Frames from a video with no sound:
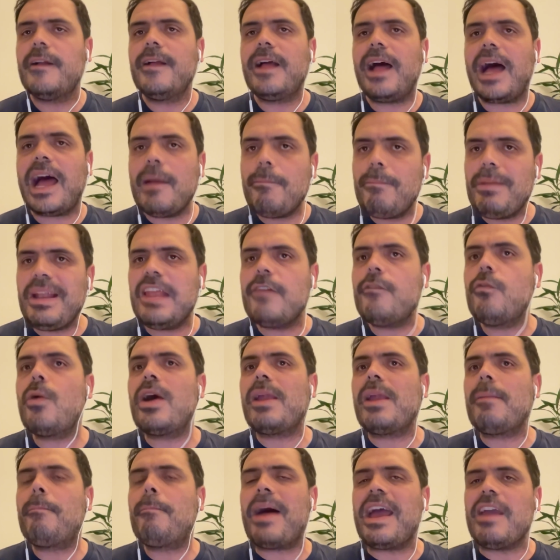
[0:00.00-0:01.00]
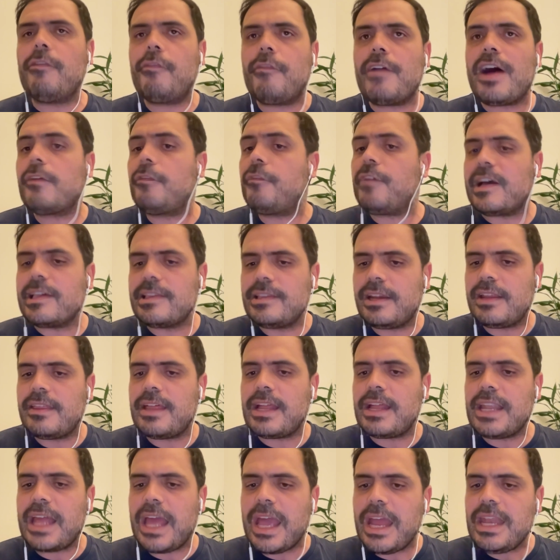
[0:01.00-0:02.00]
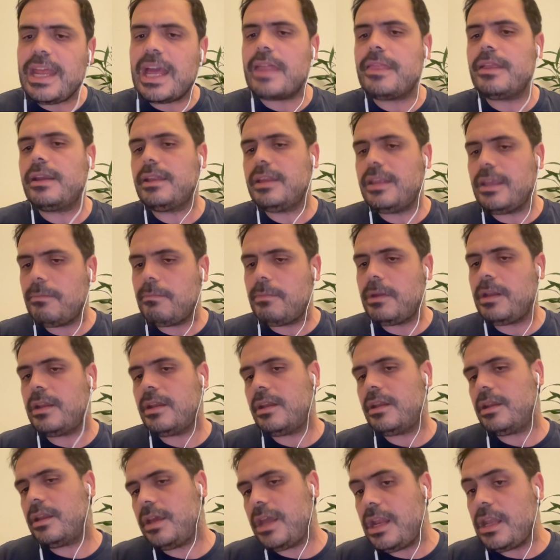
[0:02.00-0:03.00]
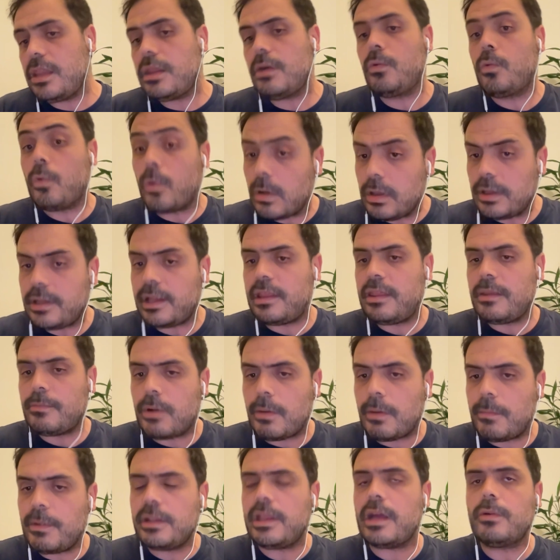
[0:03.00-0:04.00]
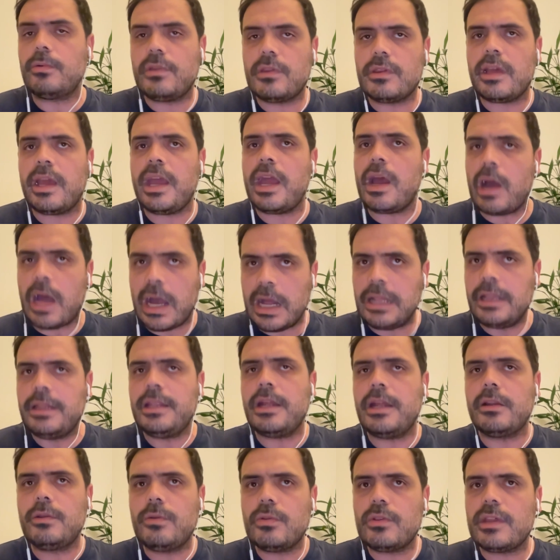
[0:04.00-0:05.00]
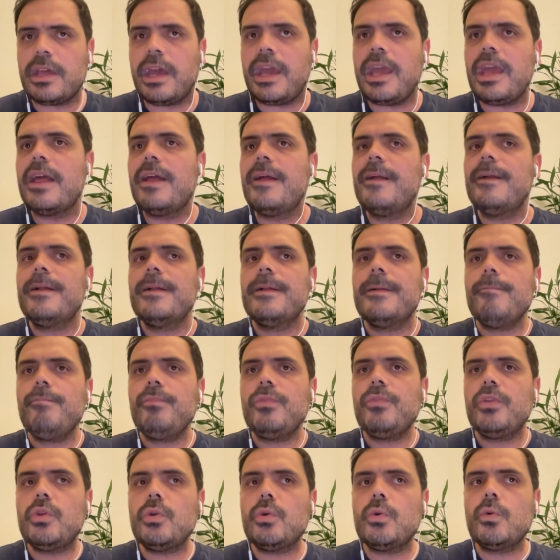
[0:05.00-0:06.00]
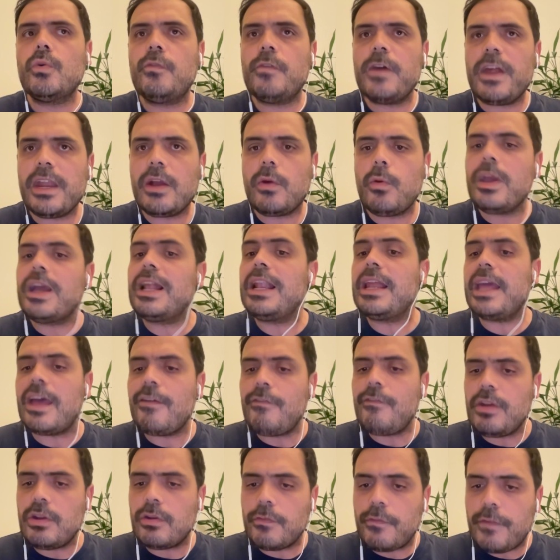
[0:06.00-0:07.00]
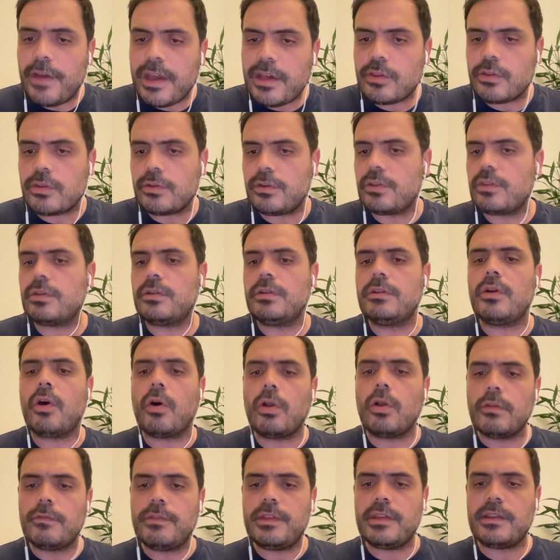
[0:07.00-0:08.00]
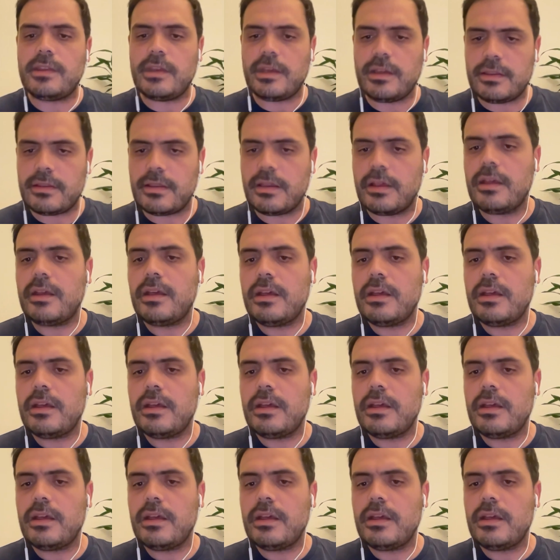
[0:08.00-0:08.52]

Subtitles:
I believe we're by far faster than any other team in the world at the moment, I would say. I'll dare to say, to very quickly have innovations on all of these things.